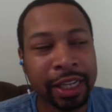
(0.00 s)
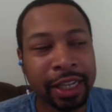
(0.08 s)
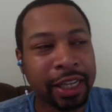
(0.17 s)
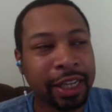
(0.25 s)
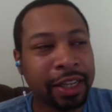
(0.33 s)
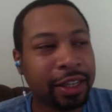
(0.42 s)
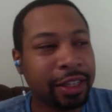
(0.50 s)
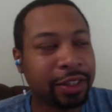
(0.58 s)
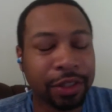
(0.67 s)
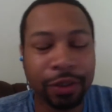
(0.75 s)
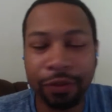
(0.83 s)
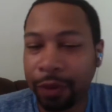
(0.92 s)
Mm-hmm. There's
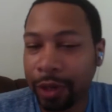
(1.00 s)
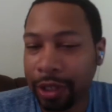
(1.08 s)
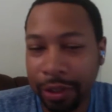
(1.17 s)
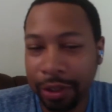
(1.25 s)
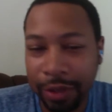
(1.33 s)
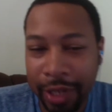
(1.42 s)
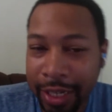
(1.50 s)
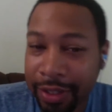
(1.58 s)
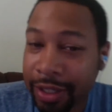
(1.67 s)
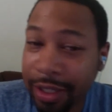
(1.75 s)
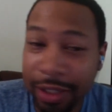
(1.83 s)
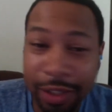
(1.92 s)
no mm-hmm. forks, no knives,
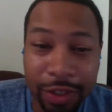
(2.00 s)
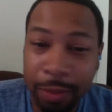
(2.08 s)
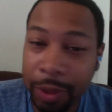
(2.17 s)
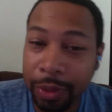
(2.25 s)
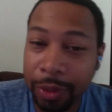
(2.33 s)
nothing, just spoons